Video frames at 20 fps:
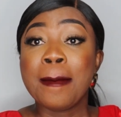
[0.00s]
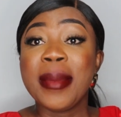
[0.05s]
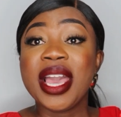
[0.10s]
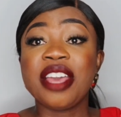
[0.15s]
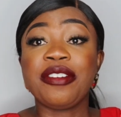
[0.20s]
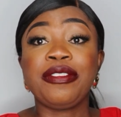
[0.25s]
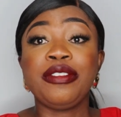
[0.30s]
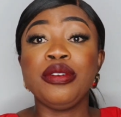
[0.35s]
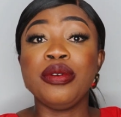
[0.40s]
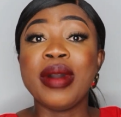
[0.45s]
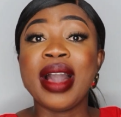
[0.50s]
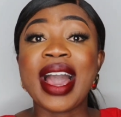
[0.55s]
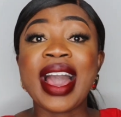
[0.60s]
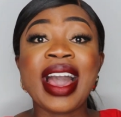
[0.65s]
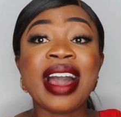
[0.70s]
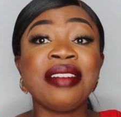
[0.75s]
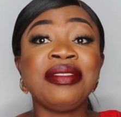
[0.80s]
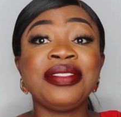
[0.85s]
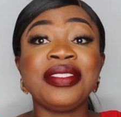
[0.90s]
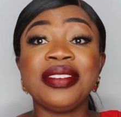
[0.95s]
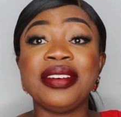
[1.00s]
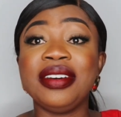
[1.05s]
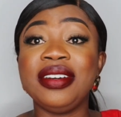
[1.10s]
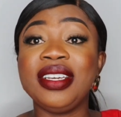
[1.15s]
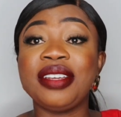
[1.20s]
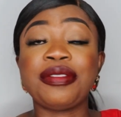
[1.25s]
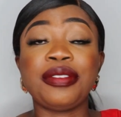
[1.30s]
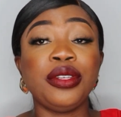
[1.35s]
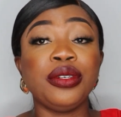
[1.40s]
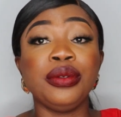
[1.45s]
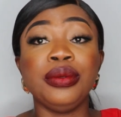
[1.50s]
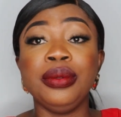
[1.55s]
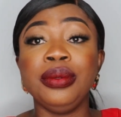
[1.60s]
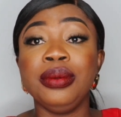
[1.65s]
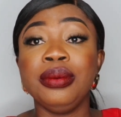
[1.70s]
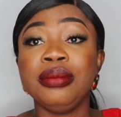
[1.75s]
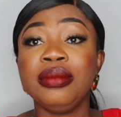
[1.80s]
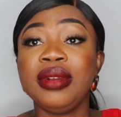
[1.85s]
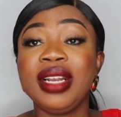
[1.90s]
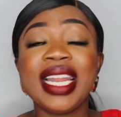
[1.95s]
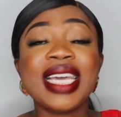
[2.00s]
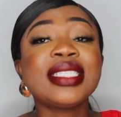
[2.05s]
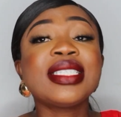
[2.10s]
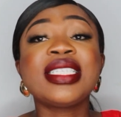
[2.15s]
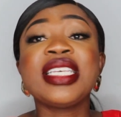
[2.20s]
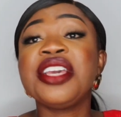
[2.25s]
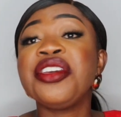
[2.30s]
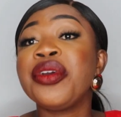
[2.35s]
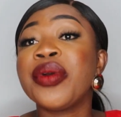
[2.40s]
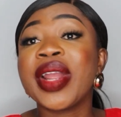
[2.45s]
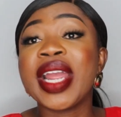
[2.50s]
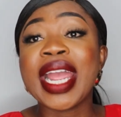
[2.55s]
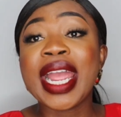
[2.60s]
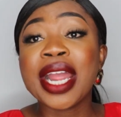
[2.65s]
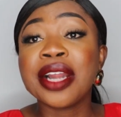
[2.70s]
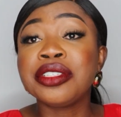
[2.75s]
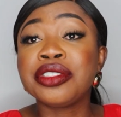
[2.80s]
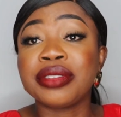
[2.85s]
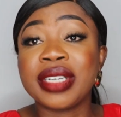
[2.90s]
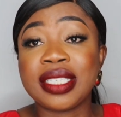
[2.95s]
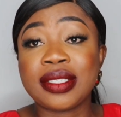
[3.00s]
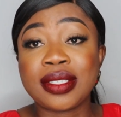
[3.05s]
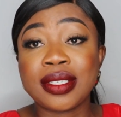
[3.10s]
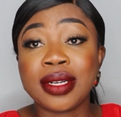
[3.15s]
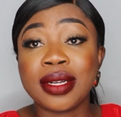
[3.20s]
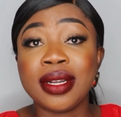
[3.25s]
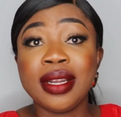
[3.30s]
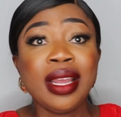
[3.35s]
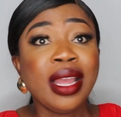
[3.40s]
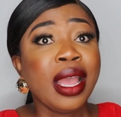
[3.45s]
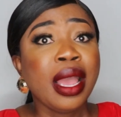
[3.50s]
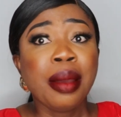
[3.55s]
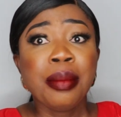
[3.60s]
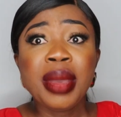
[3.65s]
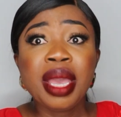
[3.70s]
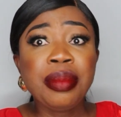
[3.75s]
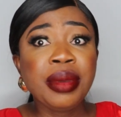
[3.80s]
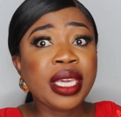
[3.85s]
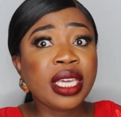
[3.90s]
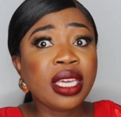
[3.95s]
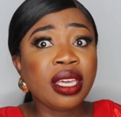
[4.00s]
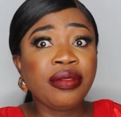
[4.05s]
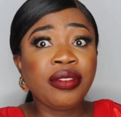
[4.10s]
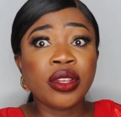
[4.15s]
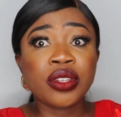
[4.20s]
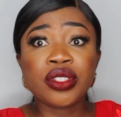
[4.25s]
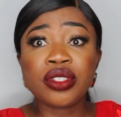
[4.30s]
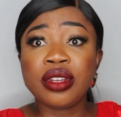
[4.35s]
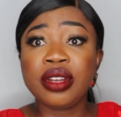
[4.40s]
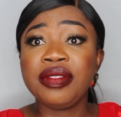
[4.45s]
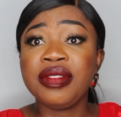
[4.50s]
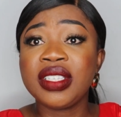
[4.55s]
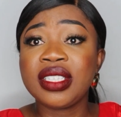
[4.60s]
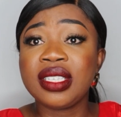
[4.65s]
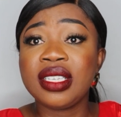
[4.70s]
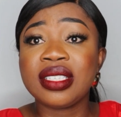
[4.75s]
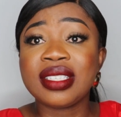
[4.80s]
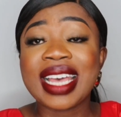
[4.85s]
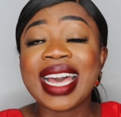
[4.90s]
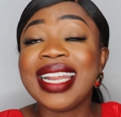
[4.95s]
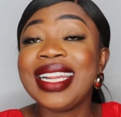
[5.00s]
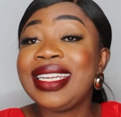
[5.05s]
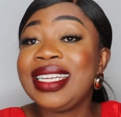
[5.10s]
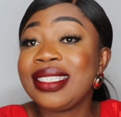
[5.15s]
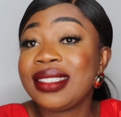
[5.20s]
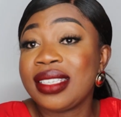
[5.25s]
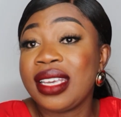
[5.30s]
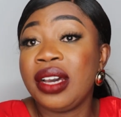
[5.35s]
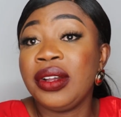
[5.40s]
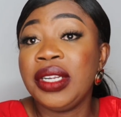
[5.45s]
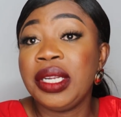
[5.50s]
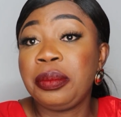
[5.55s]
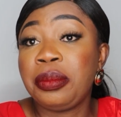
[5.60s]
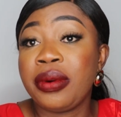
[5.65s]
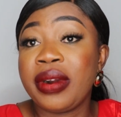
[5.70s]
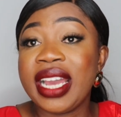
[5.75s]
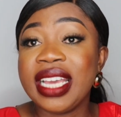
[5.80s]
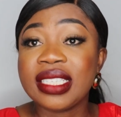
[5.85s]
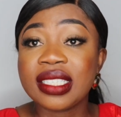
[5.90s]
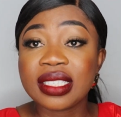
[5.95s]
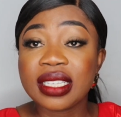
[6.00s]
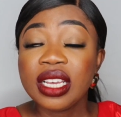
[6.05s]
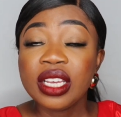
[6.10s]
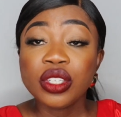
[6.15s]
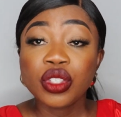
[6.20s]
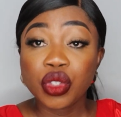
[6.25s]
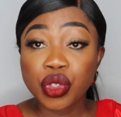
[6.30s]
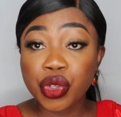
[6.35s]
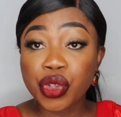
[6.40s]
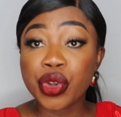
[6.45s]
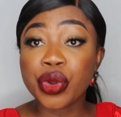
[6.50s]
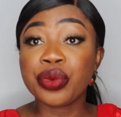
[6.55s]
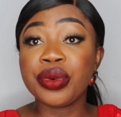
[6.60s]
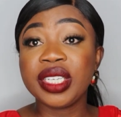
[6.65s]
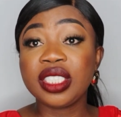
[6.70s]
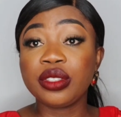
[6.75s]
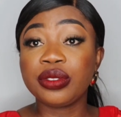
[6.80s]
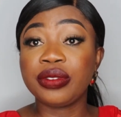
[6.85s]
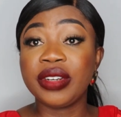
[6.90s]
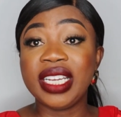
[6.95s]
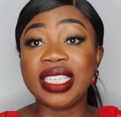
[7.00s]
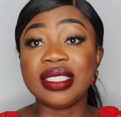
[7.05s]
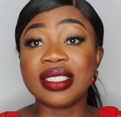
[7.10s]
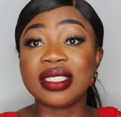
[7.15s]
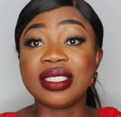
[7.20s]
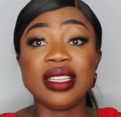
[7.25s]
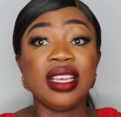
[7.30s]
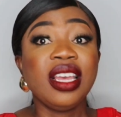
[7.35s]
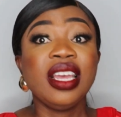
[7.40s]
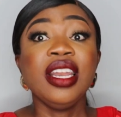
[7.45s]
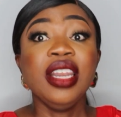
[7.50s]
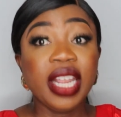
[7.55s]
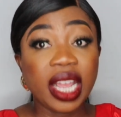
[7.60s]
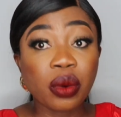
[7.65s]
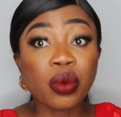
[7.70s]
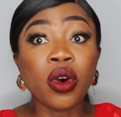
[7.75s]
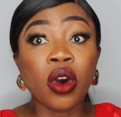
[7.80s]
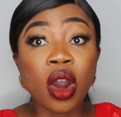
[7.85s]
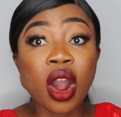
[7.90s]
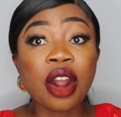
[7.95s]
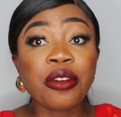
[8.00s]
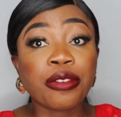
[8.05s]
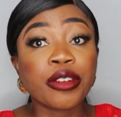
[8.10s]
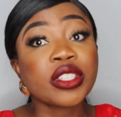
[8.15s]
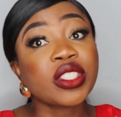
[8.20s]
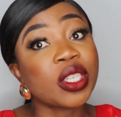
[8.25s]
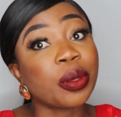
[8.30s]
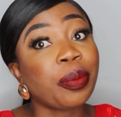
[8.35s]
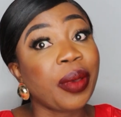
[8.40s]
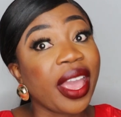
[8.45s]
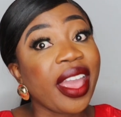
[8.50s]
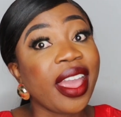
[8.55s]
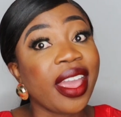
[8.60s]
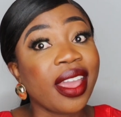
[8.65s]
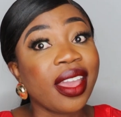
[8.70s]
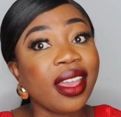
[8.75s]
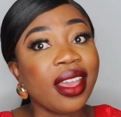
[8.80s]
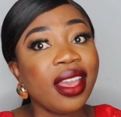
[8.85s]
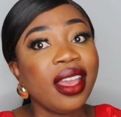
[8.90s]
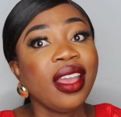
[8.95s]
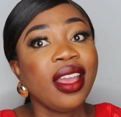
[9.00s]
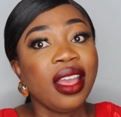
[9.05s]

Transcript: If you have, if you, let's say you're a hairdresser, maybe give your services at a discounted price to your rich friends. They will offer to pay.